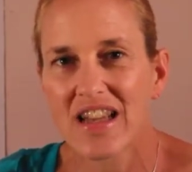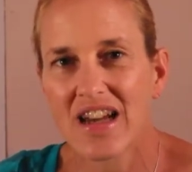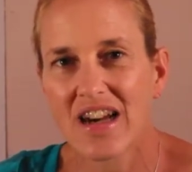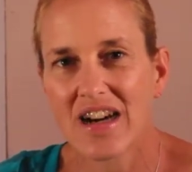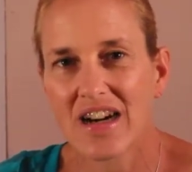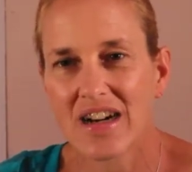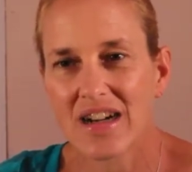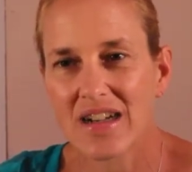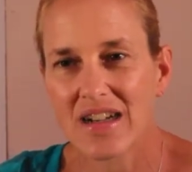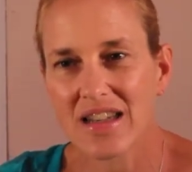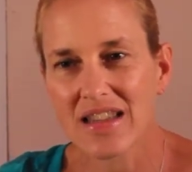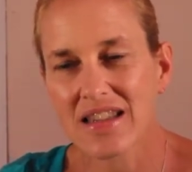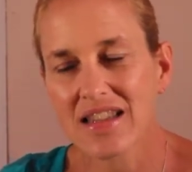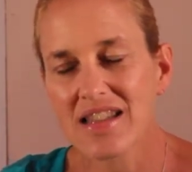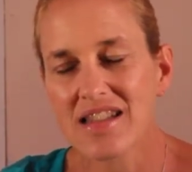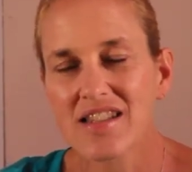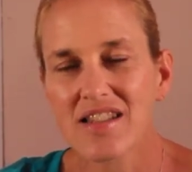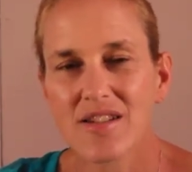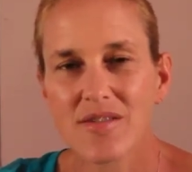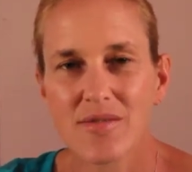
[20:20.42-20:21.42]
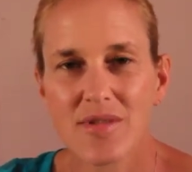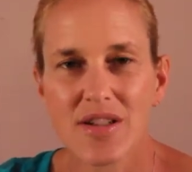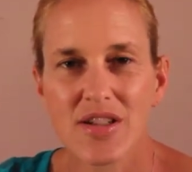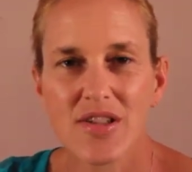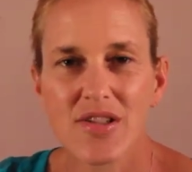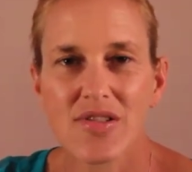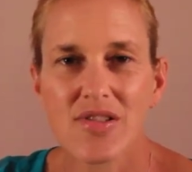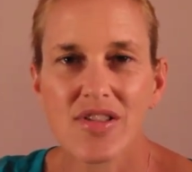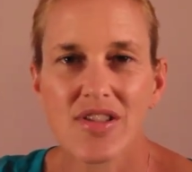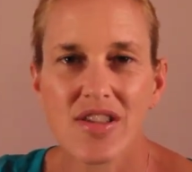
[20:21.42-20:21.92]
at least to
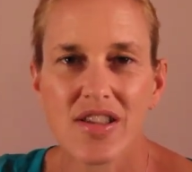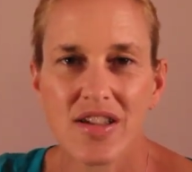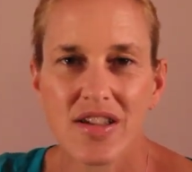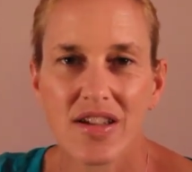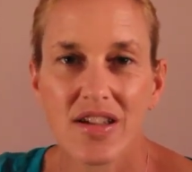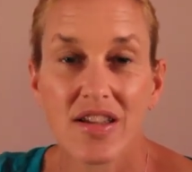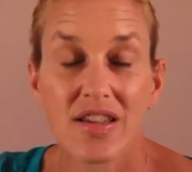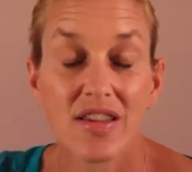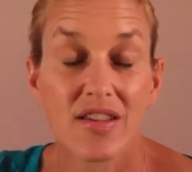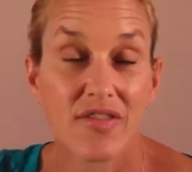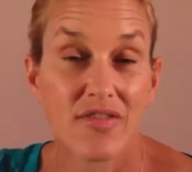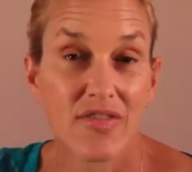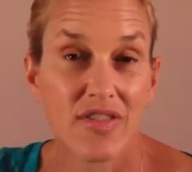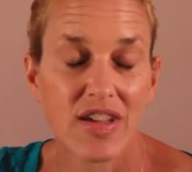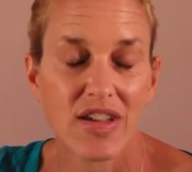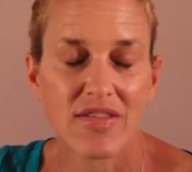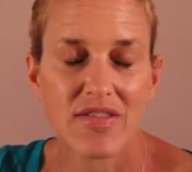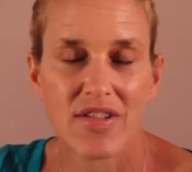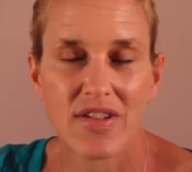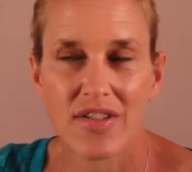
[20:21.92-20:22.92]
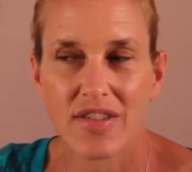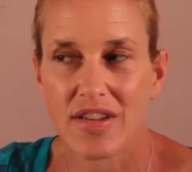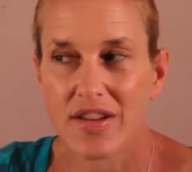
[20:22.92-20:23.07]
reduce the fever.